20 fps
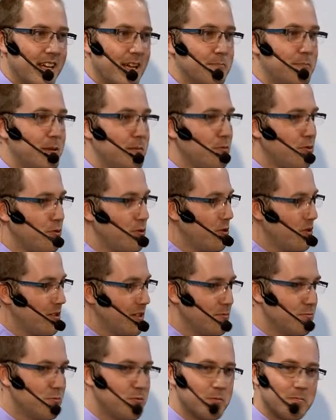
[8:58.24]
And people thought
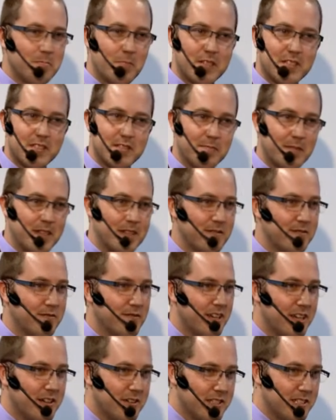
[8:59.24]
it must have been
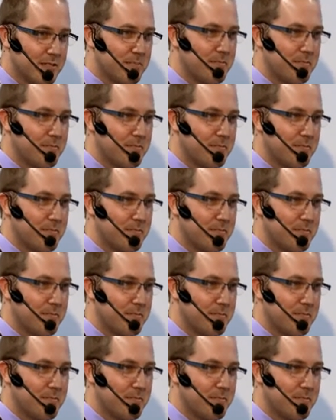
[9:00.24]
very